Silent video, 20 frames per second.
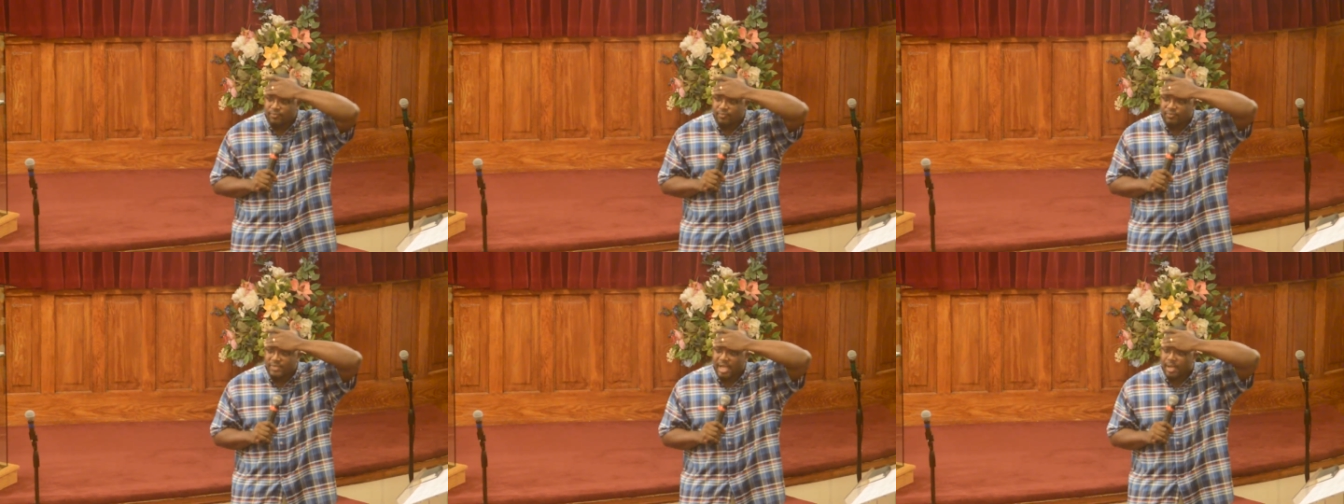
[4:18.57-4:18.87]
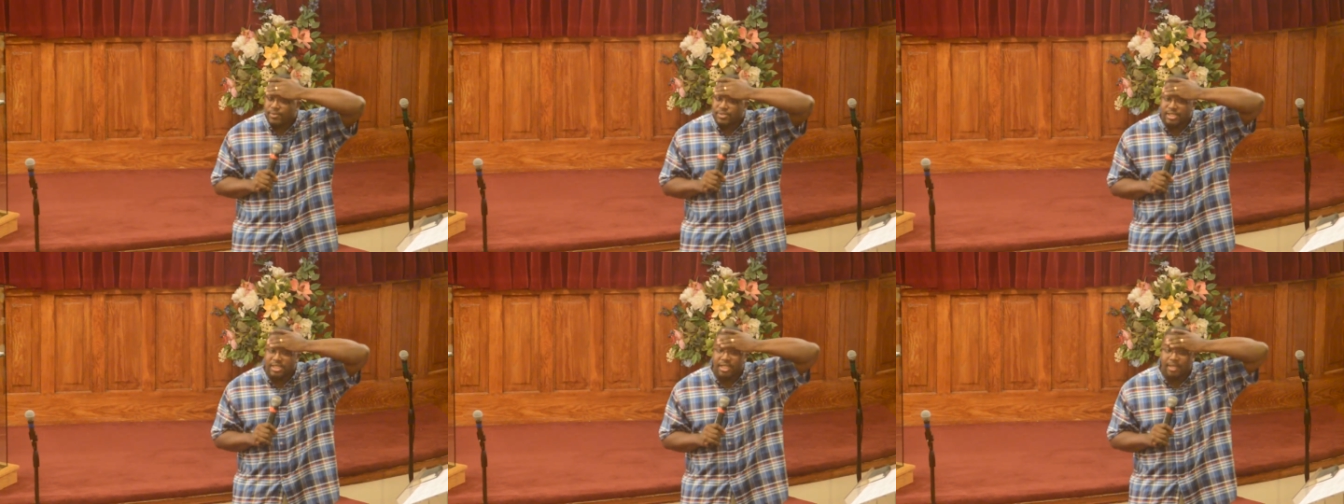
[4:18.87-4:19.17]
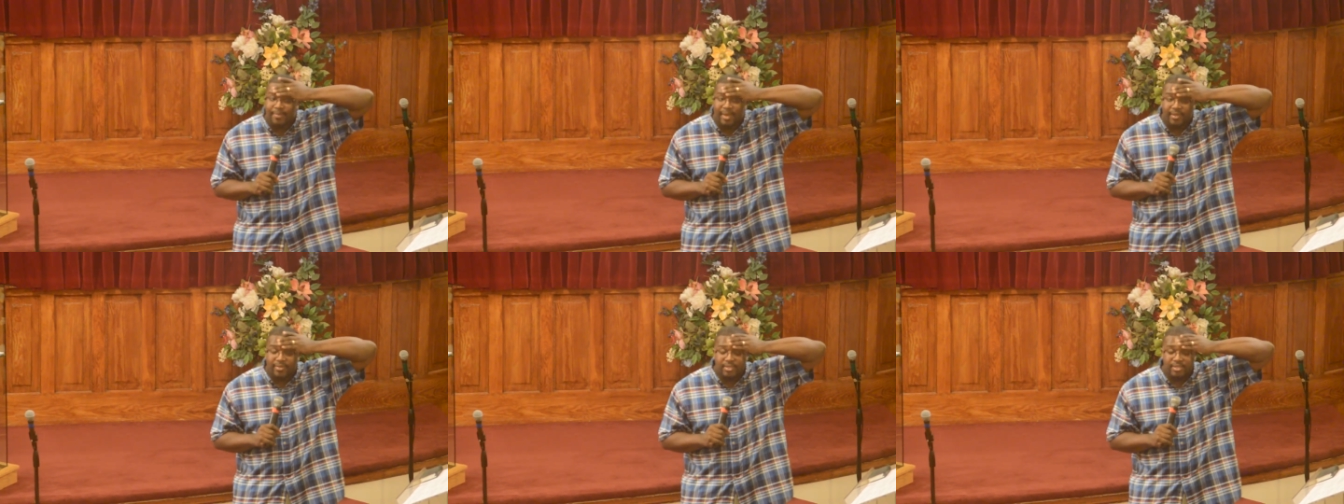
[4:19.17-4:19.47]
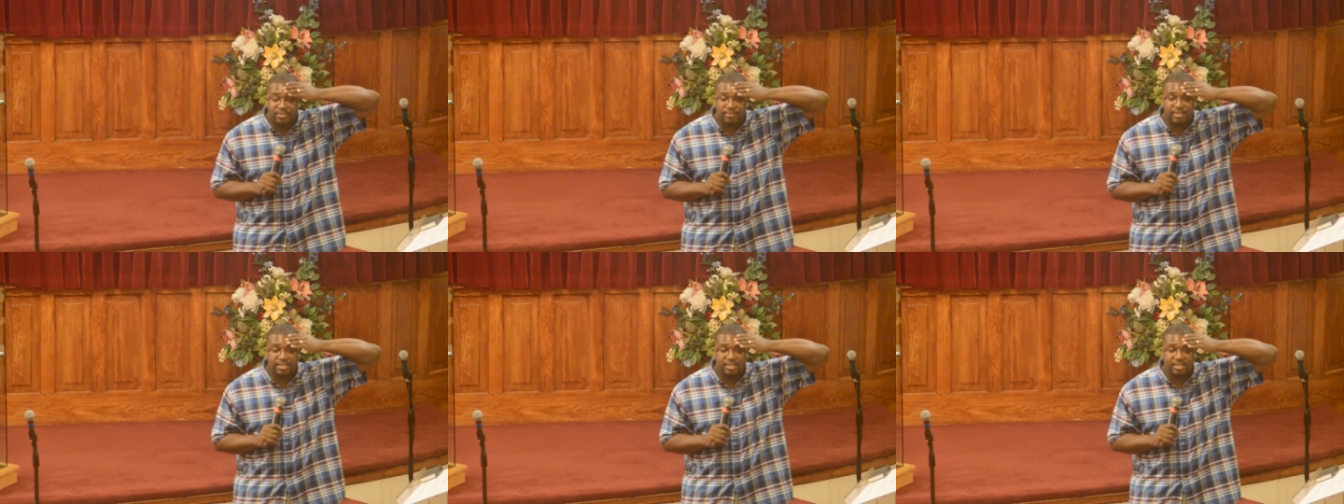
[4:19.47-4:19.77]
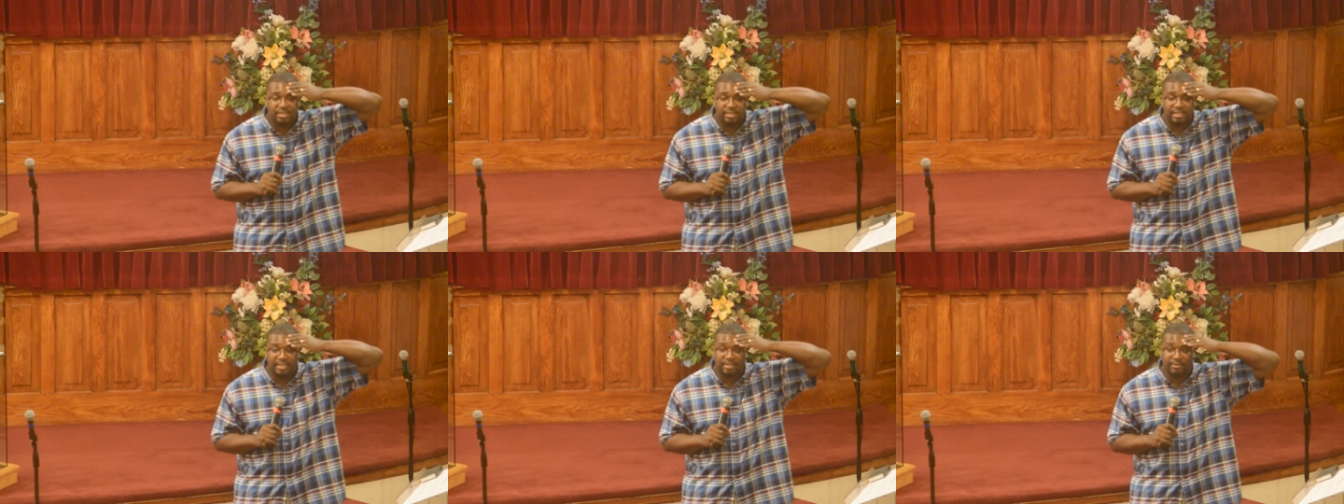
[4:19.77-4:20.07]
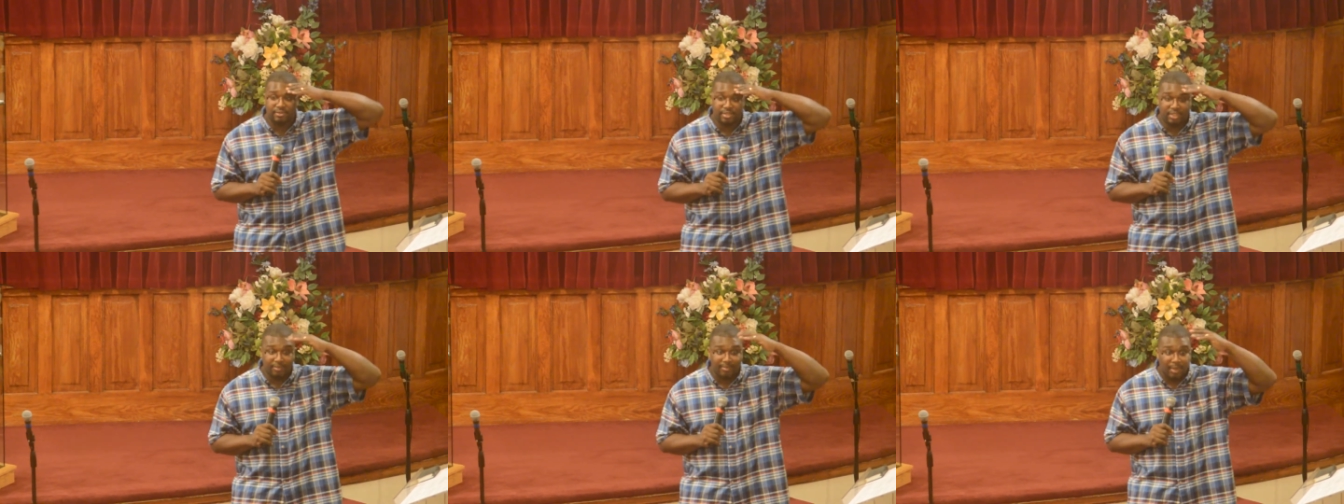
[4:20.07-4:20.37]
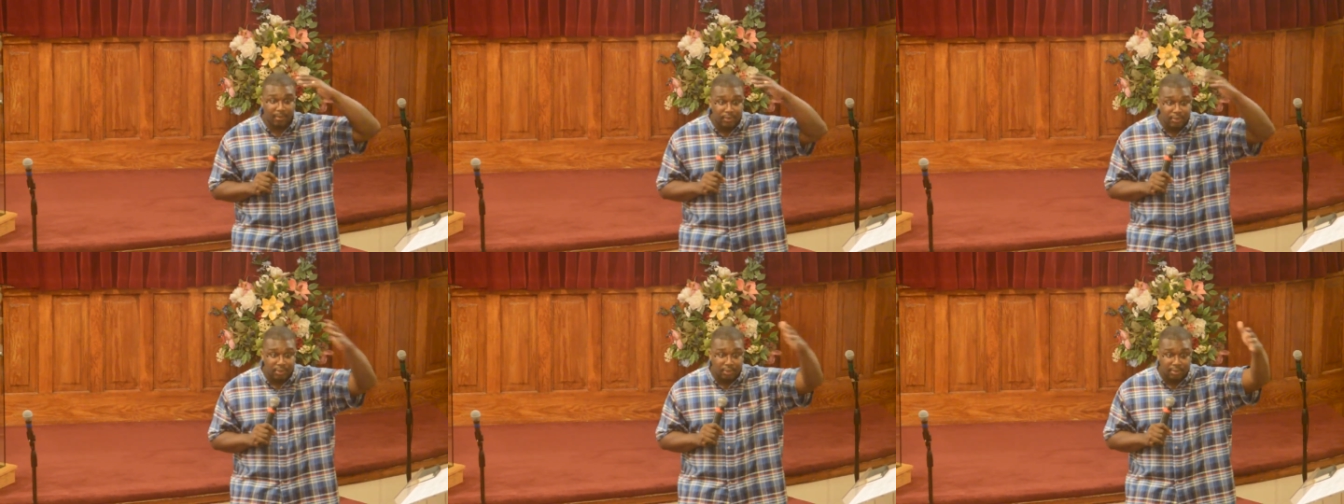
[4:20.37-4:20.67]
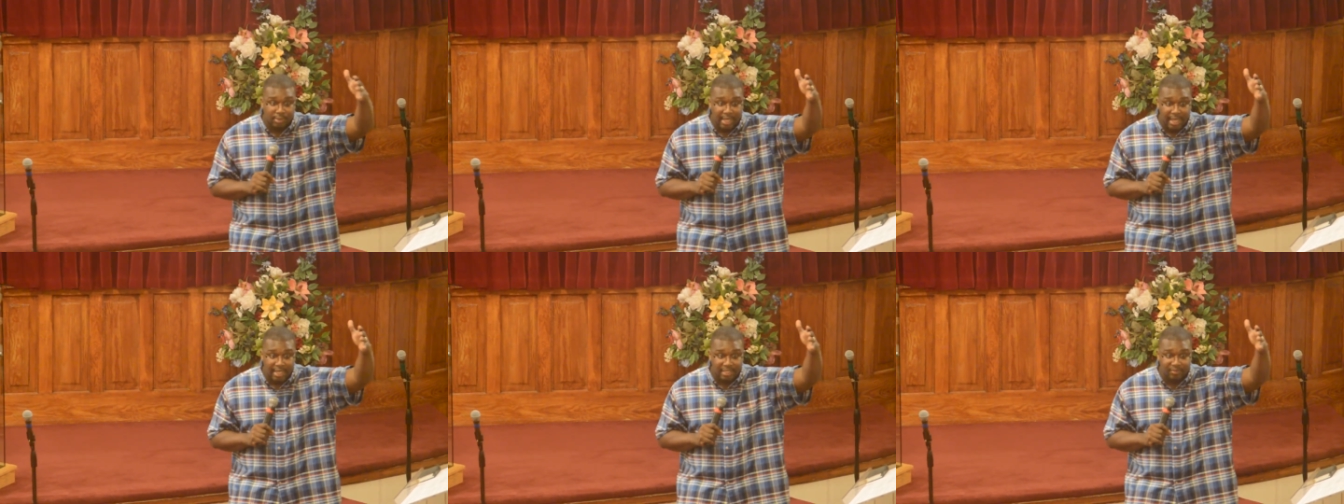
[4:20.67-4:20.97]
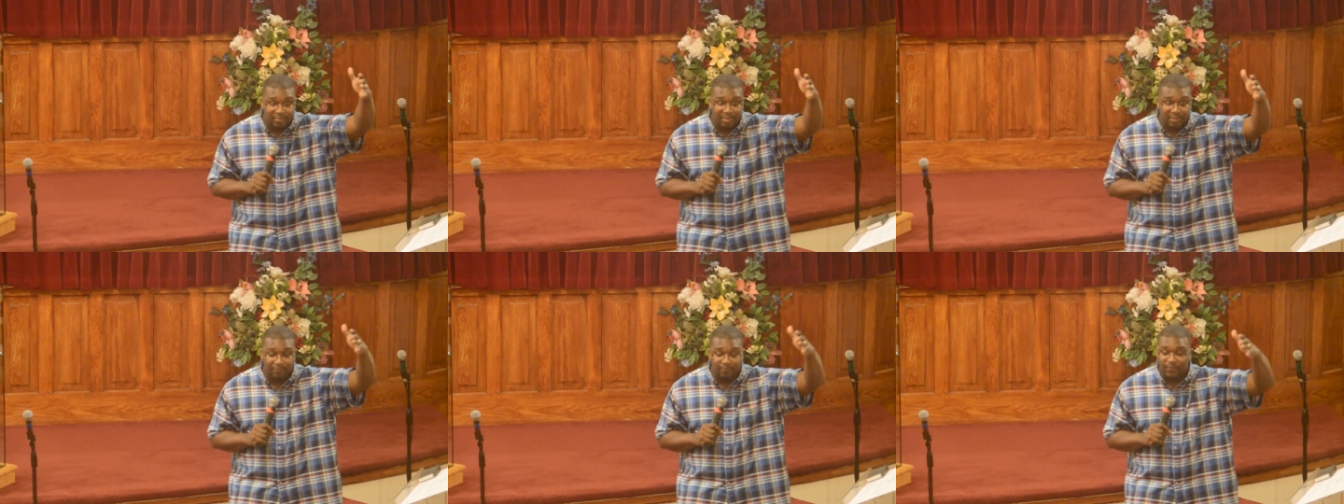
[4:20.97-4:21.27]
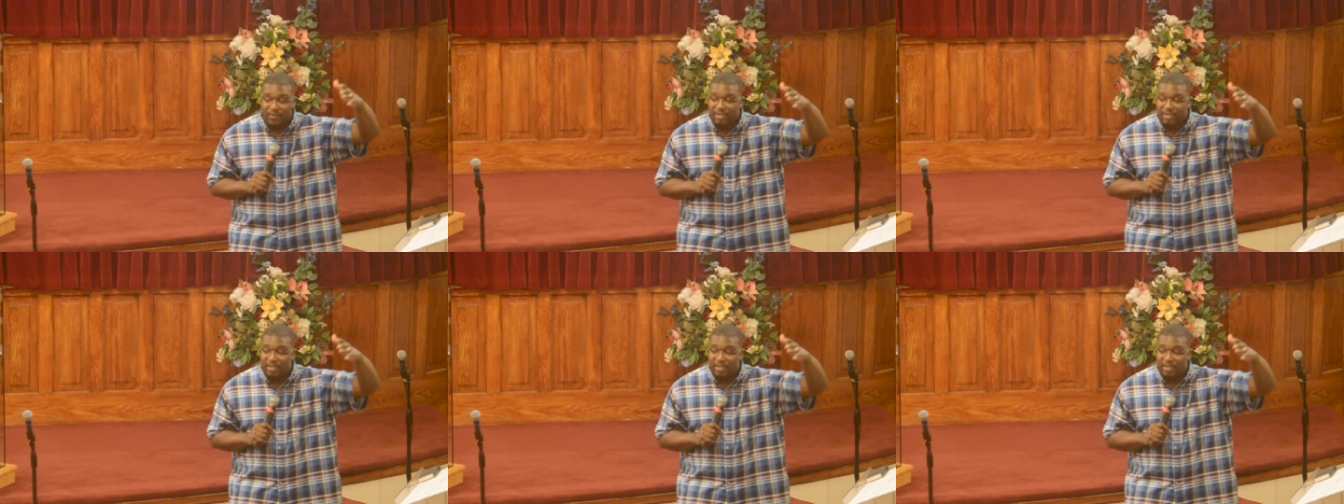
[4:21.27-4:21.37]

Now, I was thinking about this recently, and I was thinking about when you go to the hospital.